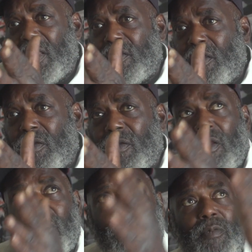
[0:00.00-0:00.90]
get to
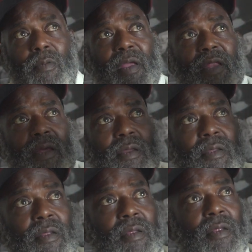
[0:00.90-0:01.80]
the media,
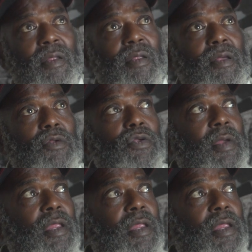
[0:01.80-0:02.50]
social